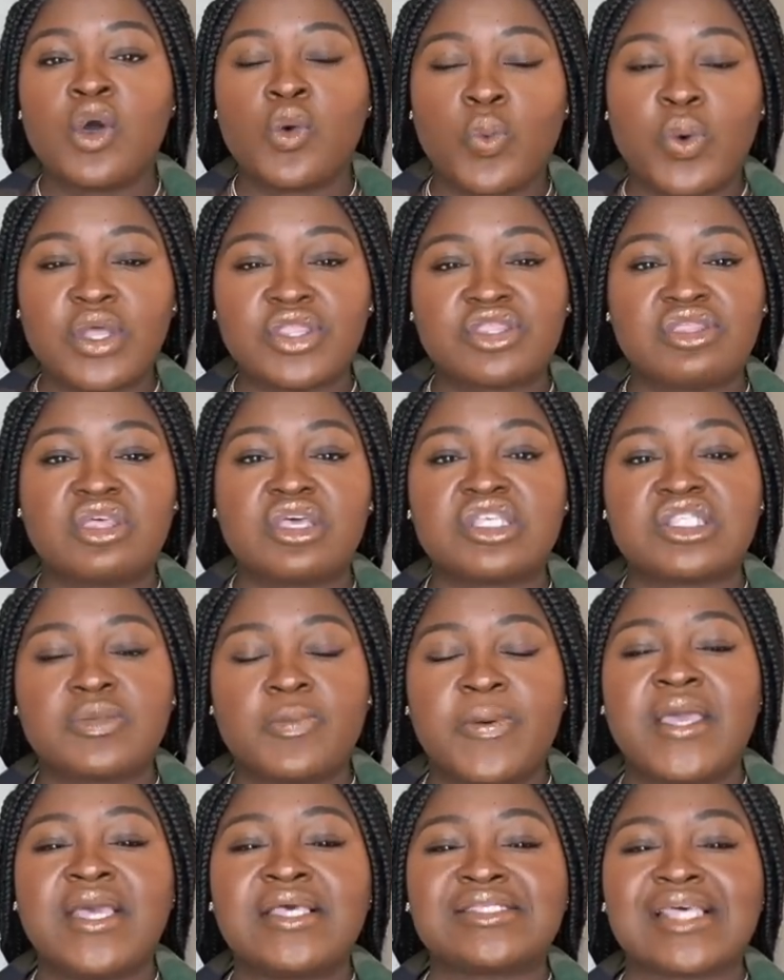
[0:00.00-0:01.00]
with this
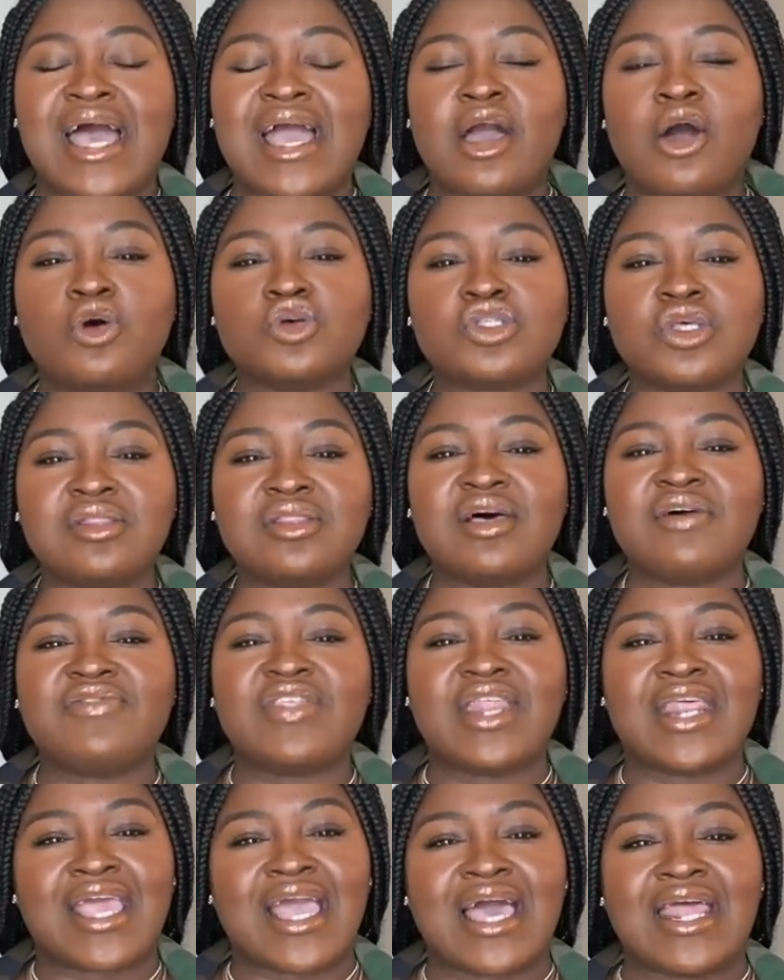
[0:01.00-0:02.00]
piece. I also love
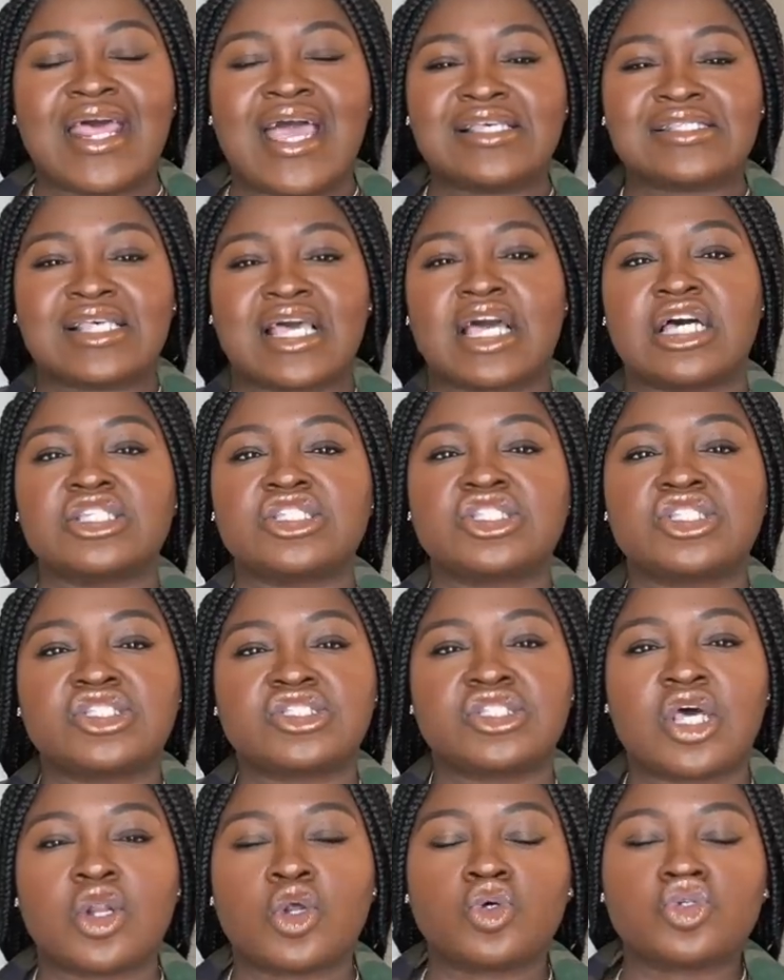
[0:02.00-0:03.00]
that it kind of has like a
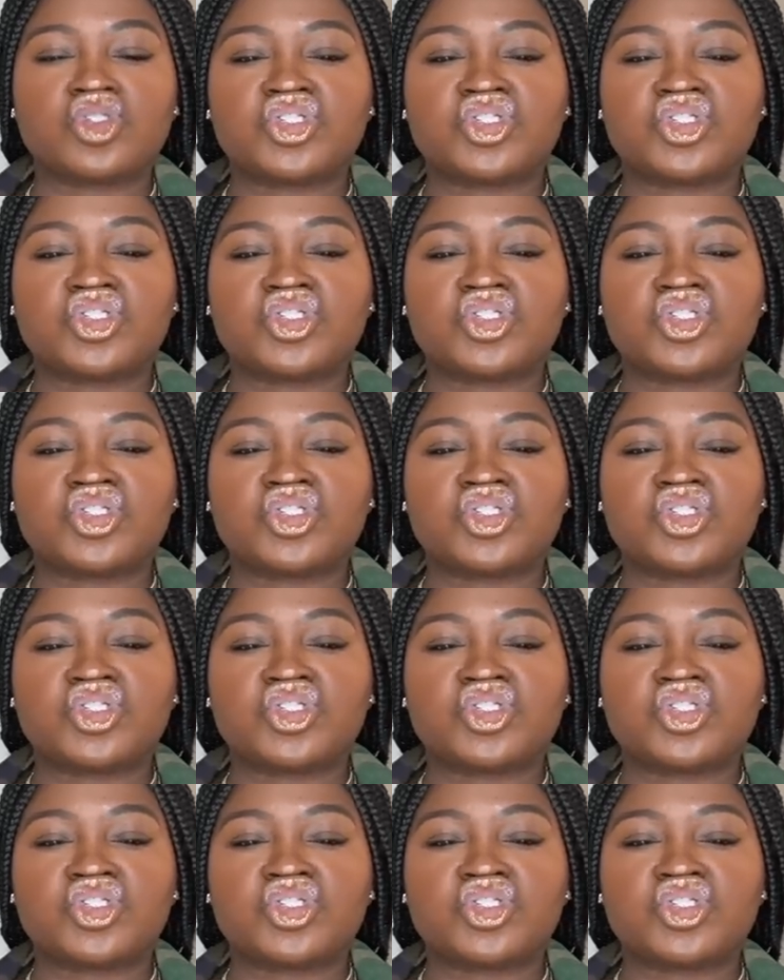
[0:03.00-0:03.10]
subtle